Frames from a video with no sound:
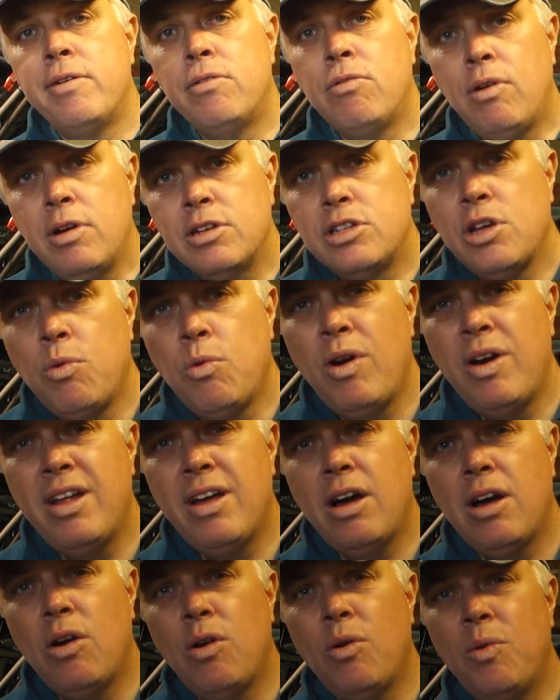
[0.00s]
Right, so
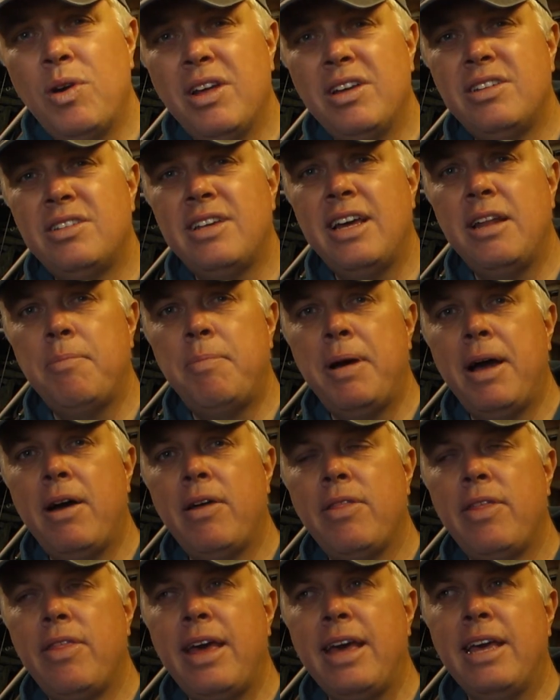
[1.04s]
when I said
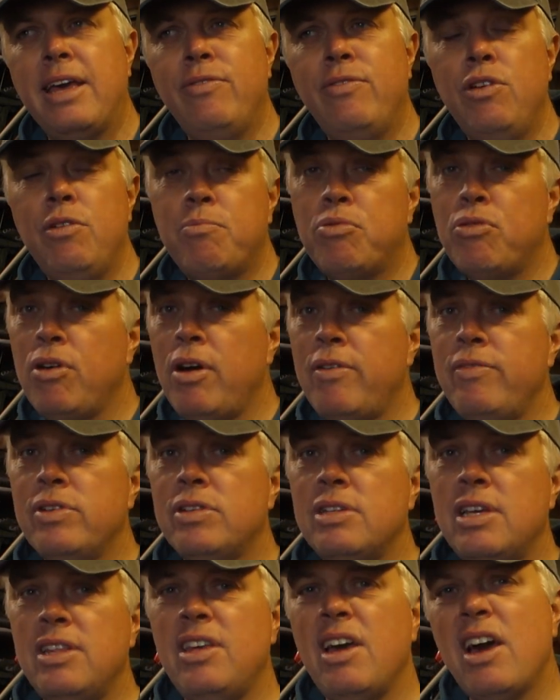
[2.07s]
about that they give you
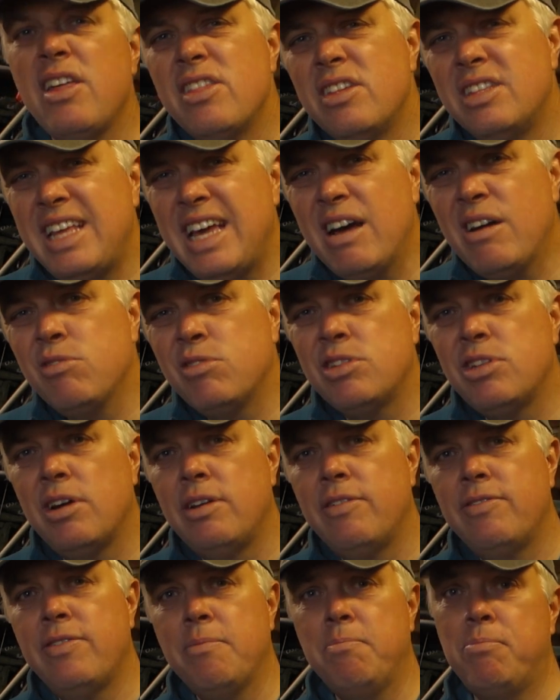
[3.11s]
privacy, the other
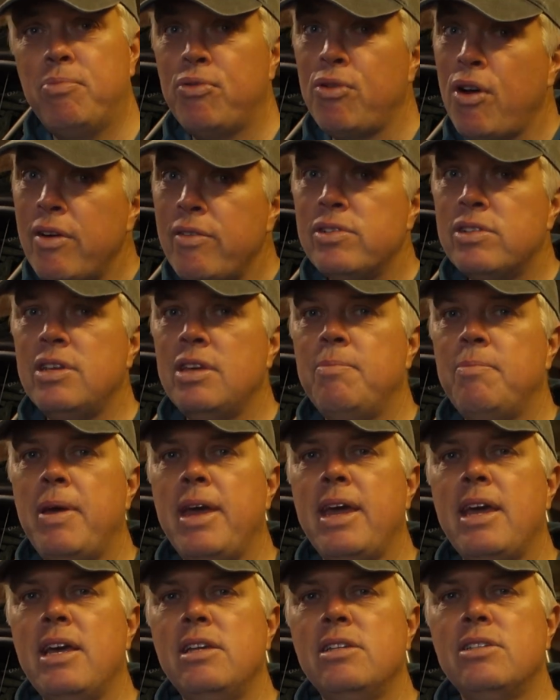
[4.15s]
downside of the privacy
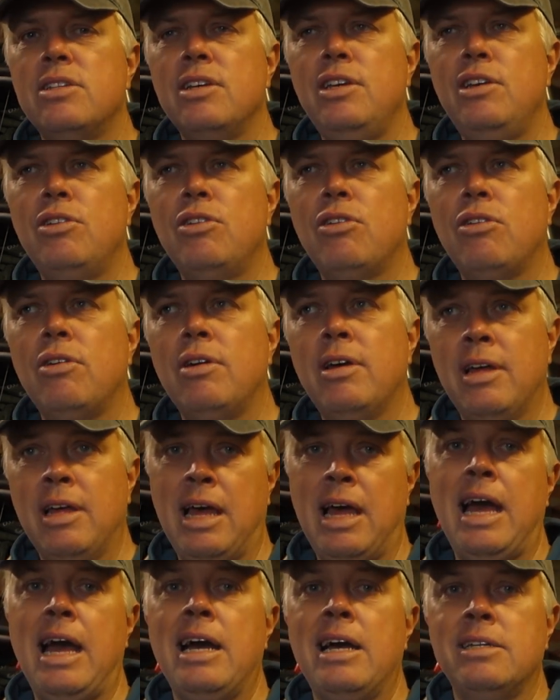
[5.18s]
bit is that you're not
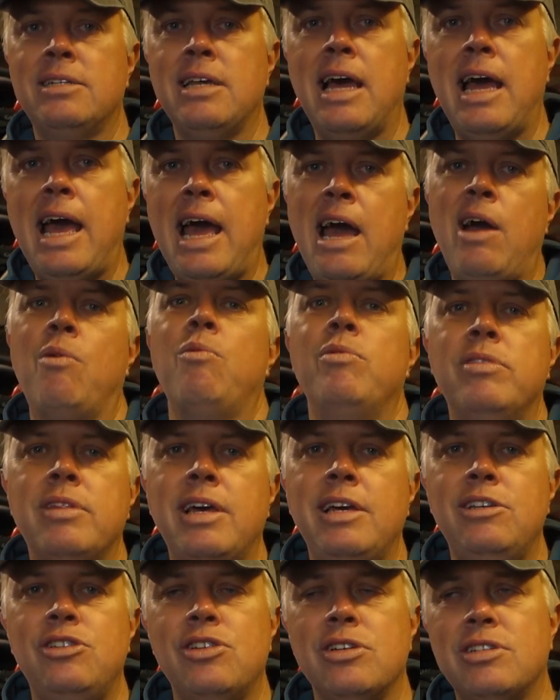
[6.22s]
as out with
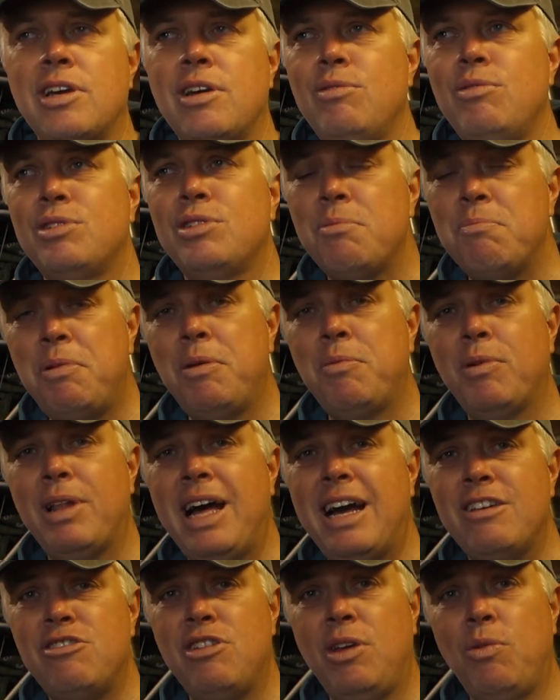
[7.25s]
nature. So some people
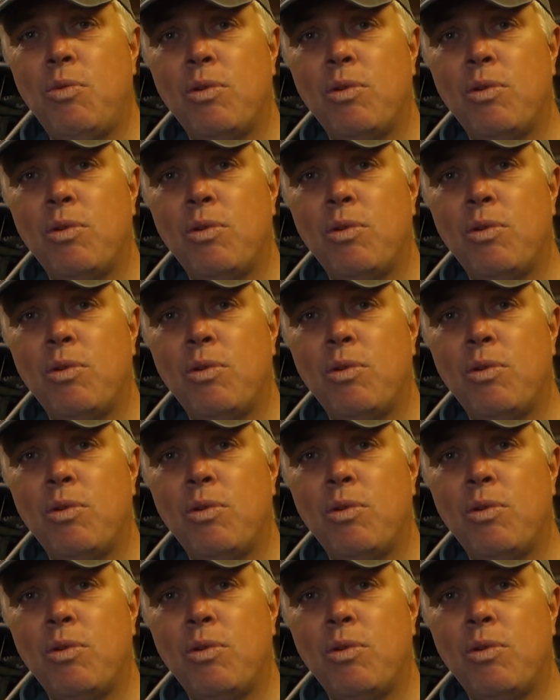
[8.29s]
actually